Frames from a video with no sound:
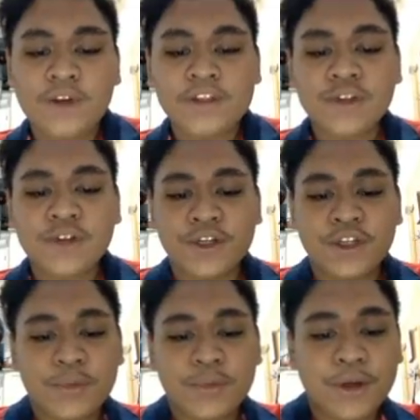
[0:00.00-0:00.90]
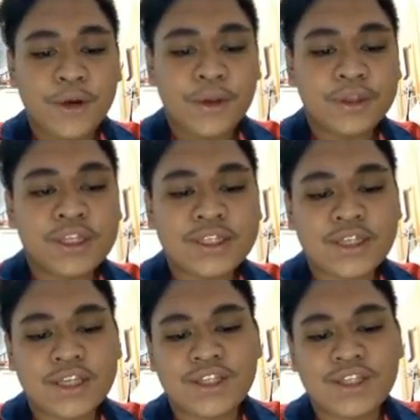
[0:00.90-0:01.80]
The first structure that we're going to
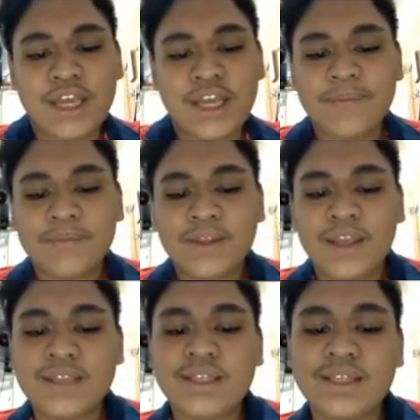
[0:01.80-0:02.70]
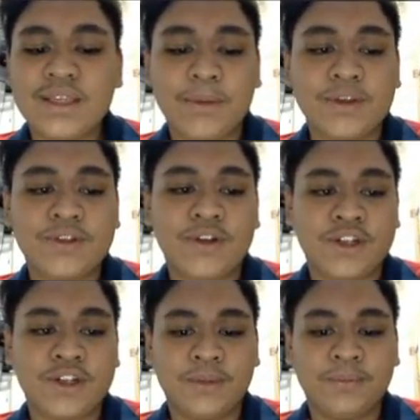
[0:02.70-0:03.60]
discuss today is the simple
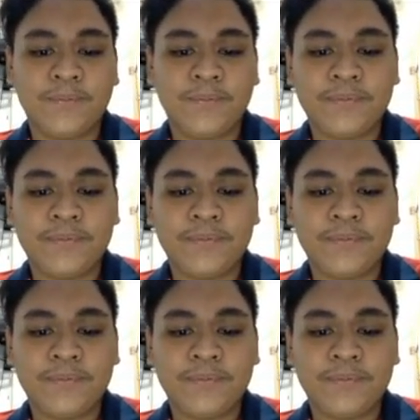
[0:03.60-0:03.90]
structure.